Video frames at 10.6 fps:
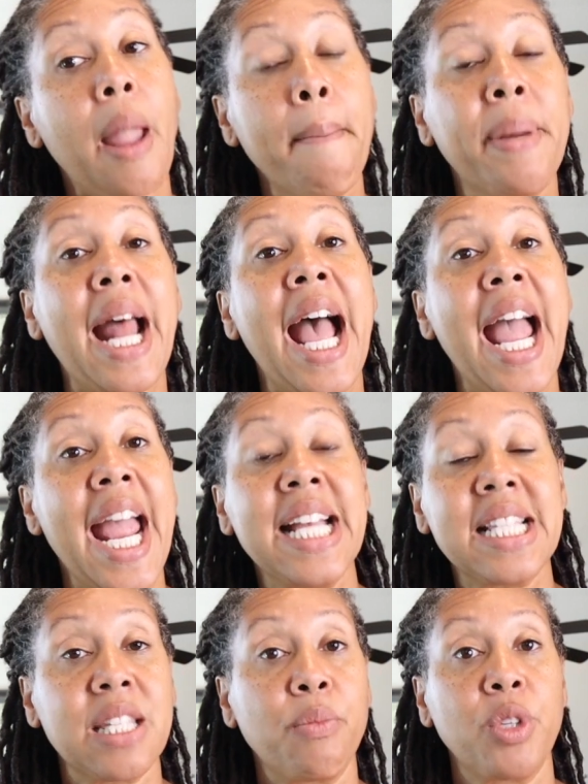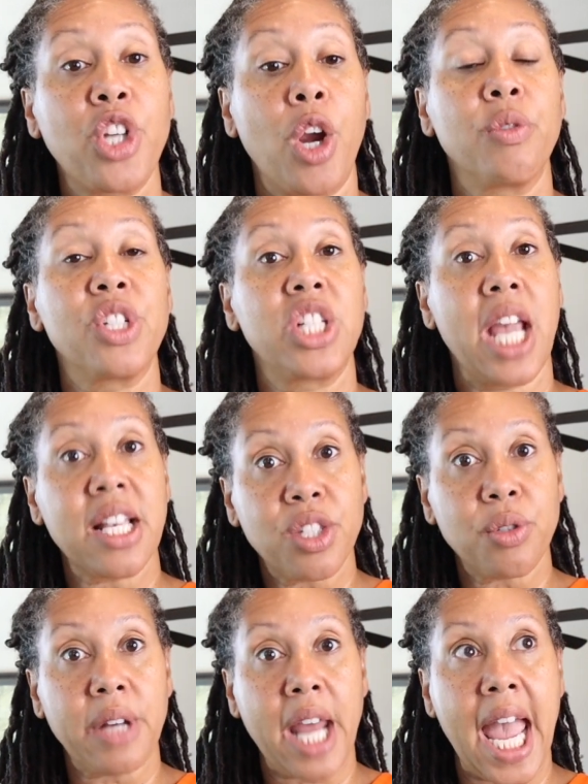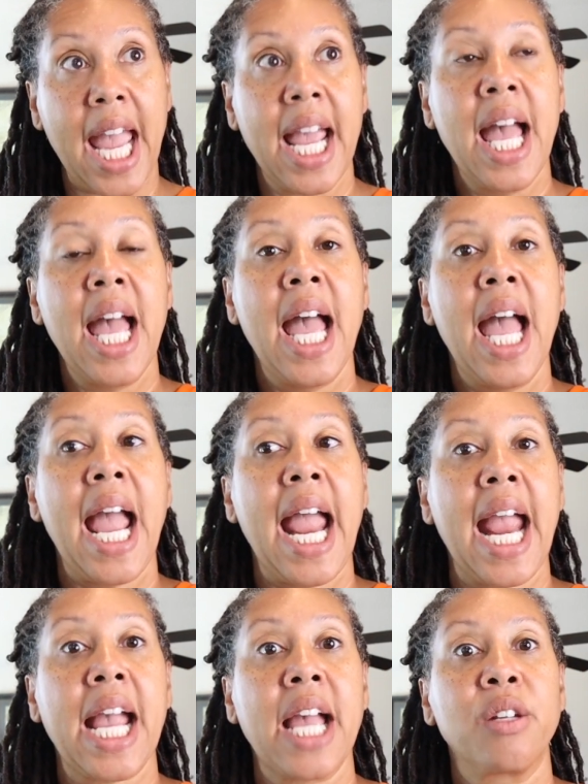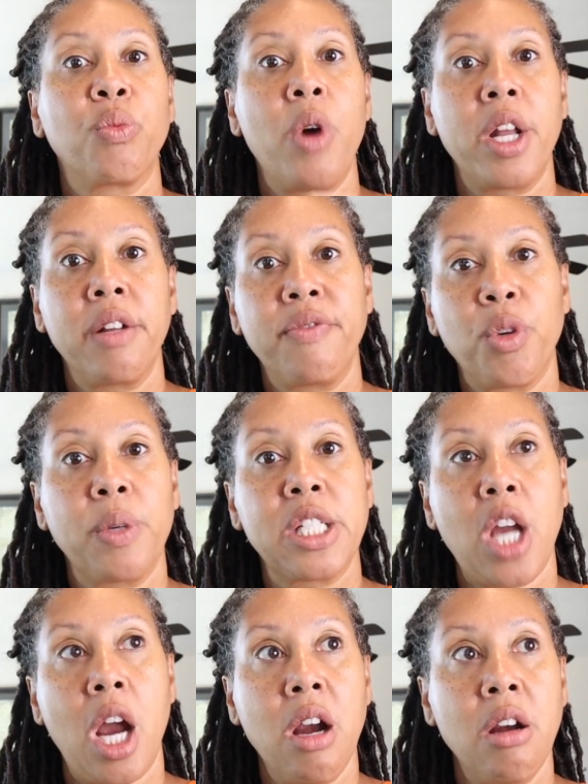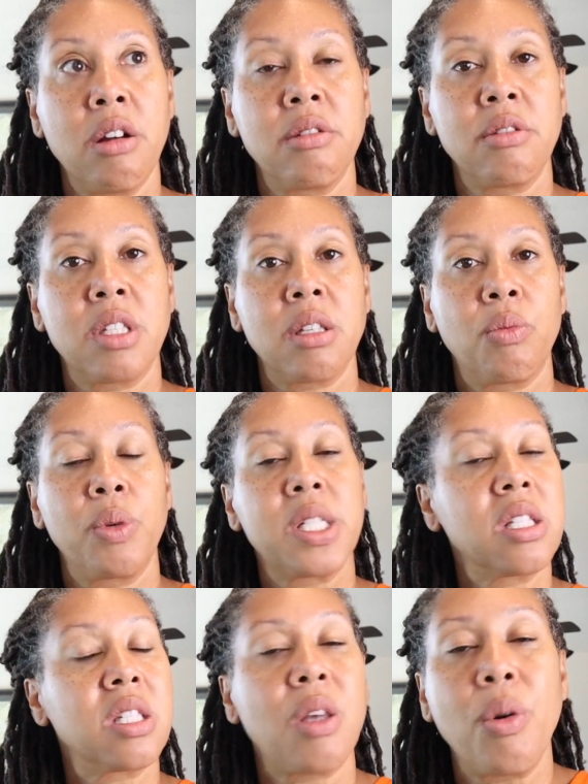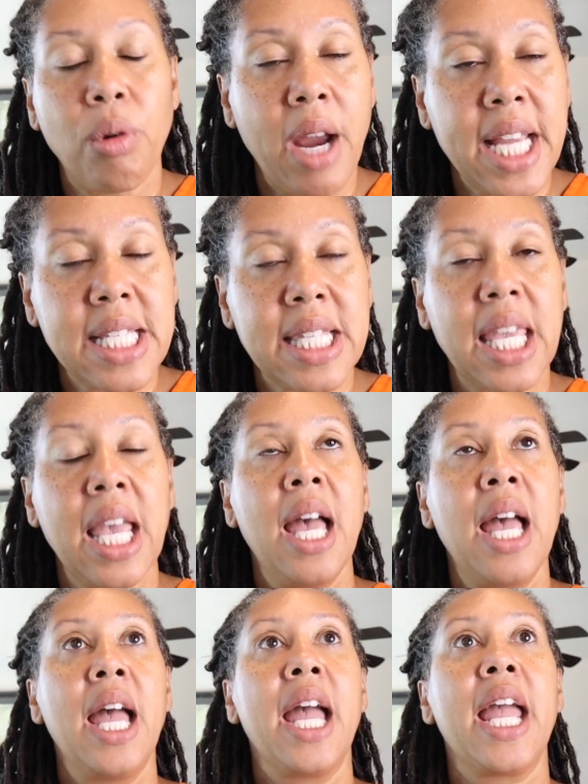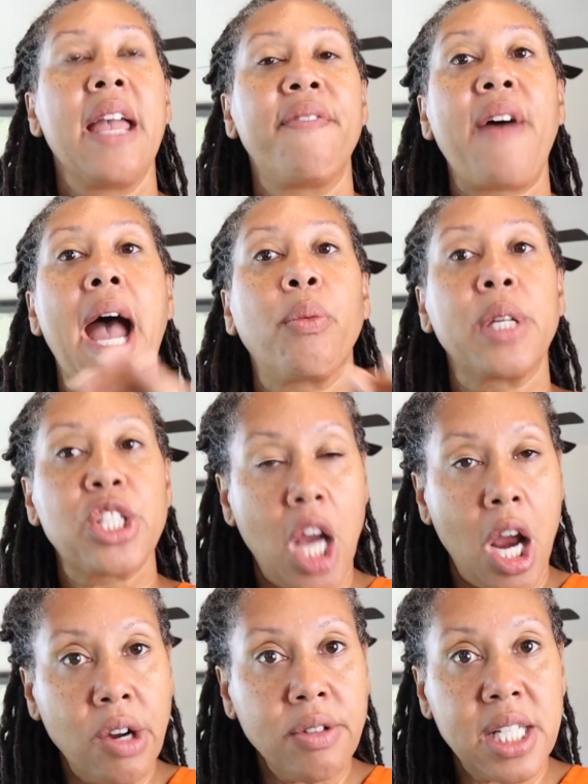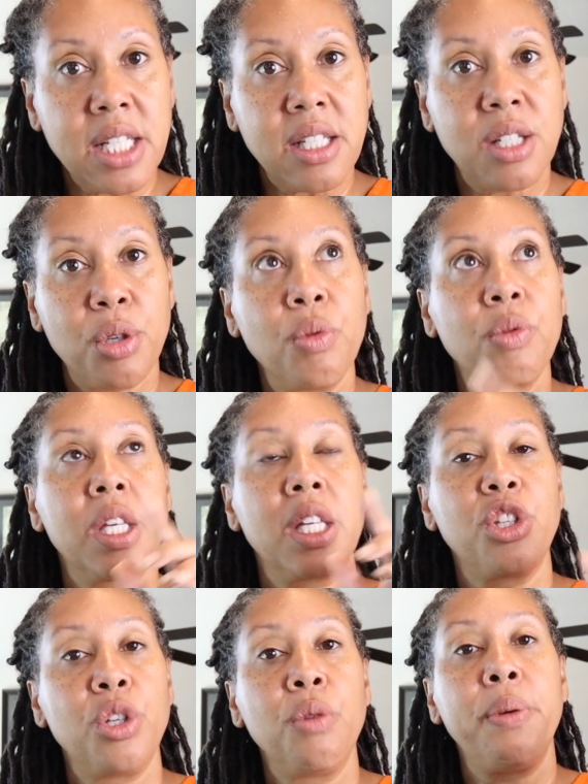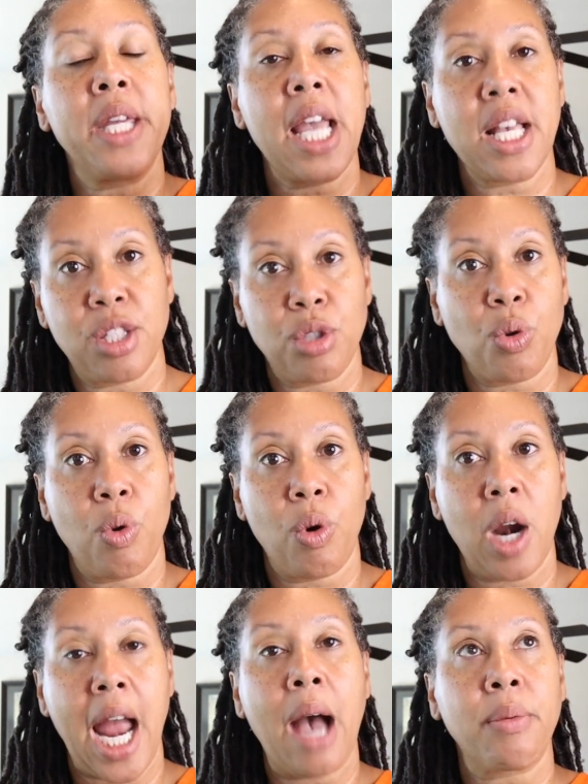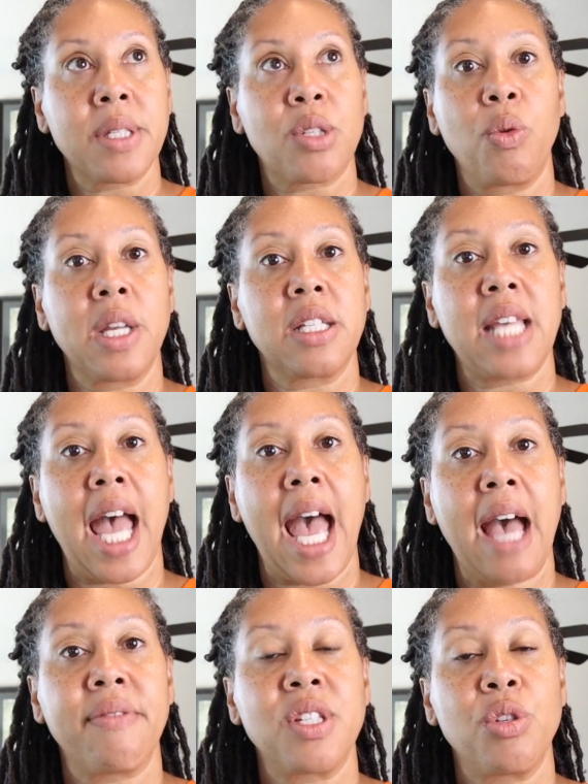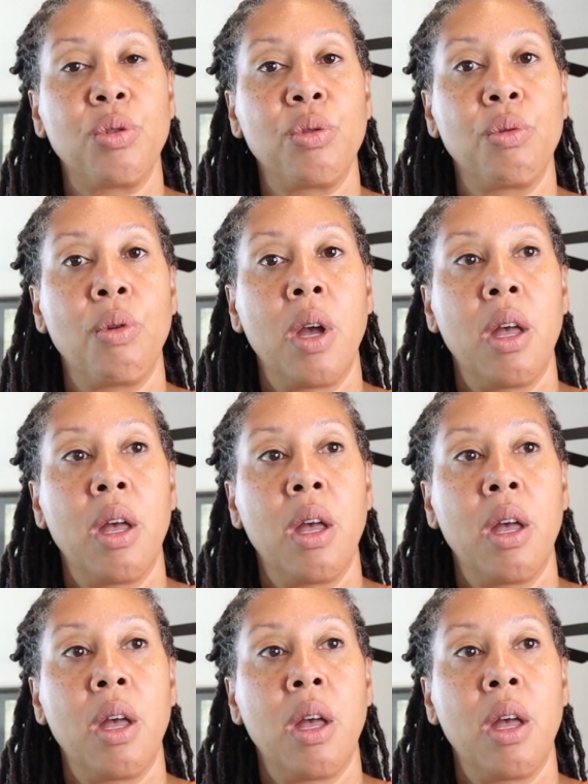But I had some returns yesterday, and one of the returns, which is so crazy, if I returned it to the UPS store, I was going to have to